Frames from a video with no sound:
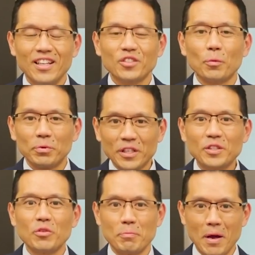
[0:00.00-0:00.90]
So
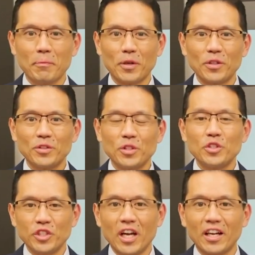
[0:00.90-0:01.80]
please remember to
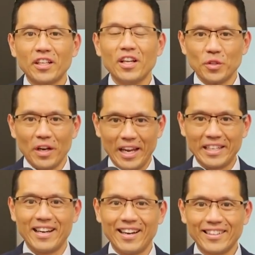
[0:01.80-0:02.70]
check your
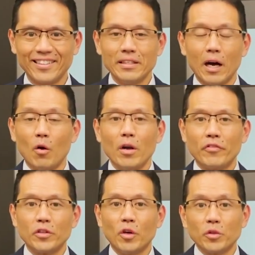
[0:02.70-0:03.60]
ANOC. Now, if
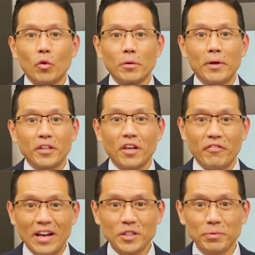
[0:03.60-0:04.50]
you don't know what a Medicare
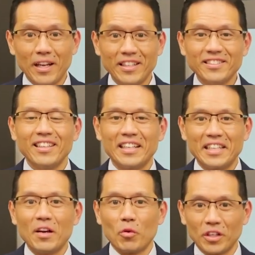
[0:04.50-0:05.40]
Advantage plan is,
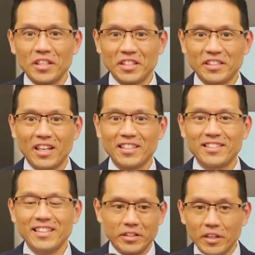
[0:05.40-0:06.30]
again, we're going to
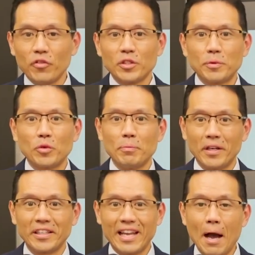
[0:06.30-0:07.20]
discuss the difference between
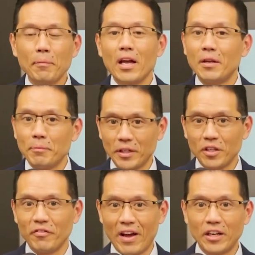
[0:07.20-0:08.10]
Medigap and a
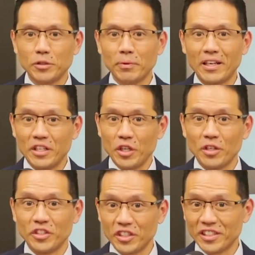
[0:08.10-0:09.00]
Medicare Advantage plan here
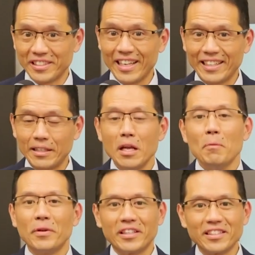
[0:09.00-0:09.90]
in just a second,
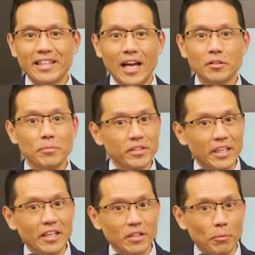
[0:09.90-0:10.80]
because that's
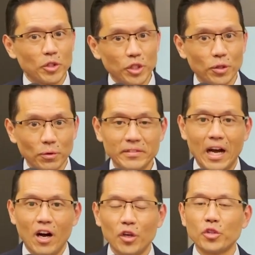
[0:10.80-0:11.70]
mistake number 2,
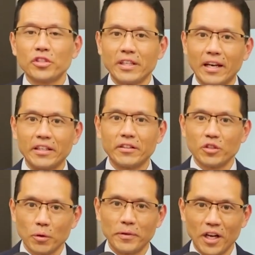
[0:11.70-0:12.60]
not understanding the
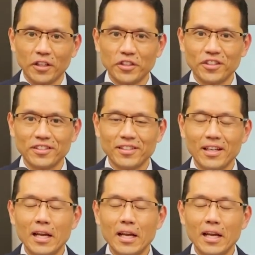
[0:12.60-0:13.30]
terminologies.